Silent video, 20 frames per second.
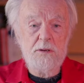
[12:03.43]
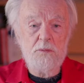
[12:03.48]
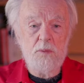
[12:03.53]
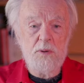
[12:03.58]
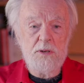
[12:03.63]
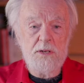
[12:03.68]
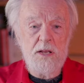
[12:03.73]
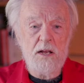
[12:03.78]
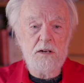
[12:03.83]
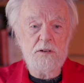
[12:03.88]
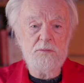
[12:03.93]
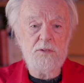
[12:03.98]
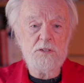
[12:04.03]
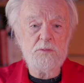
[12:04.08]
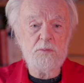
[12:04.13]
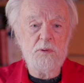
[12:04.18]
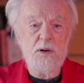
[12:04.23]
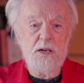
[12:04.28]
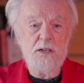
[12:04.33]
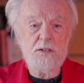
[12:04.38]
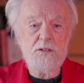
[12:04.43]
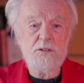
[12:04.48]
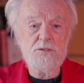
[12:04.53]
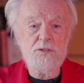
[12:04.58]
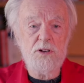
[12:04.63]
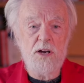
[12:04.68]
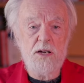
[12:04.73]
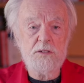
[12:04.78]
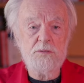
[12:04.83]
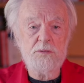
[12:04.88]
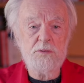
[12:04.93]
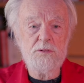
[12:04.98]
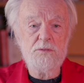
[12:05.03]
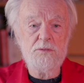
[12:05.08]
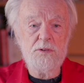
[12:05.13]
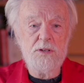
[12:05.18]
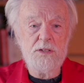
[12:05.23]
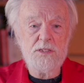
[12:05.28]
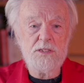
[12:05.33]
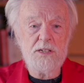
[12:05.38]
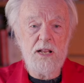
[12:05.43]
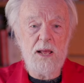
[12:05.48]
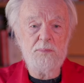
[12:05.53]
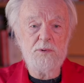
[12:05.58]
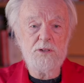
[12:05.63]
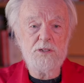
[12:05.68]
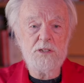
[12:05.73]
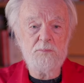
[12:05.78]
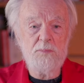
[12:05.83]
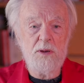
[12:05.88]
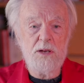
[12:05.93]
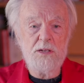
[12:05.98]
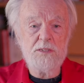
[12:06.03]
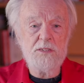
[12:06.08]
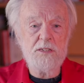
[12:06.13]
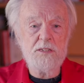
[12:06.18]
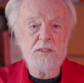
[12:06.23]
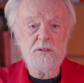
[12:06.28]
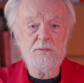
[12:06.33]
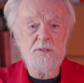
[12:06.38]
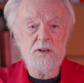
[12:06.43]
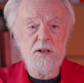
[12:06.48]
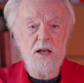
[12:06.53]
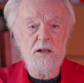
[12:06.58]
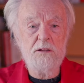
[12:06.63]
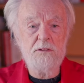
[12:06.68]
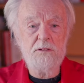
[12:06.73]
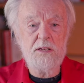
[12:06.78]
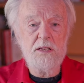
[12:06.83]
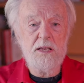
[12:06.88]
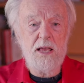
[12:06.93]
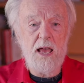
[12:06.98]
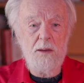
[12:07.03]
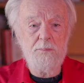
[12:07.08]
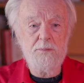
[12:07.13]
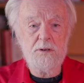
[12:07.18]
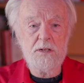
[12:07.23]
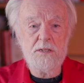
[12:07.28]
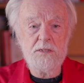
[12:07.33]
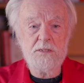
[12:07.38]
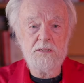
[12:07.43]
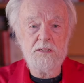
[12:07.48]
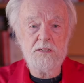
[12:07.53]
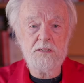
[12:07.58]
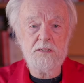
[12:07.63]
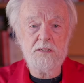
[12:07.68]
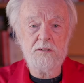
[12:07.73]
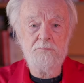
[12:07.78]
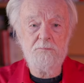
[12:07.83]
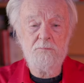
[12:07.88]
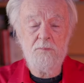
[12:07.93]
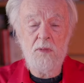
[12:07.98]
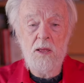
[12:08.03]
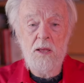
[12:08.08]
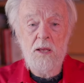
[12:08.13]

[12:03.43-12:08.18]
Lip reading: went out of its way to try to reestablish the basis of a healthy capitalist system.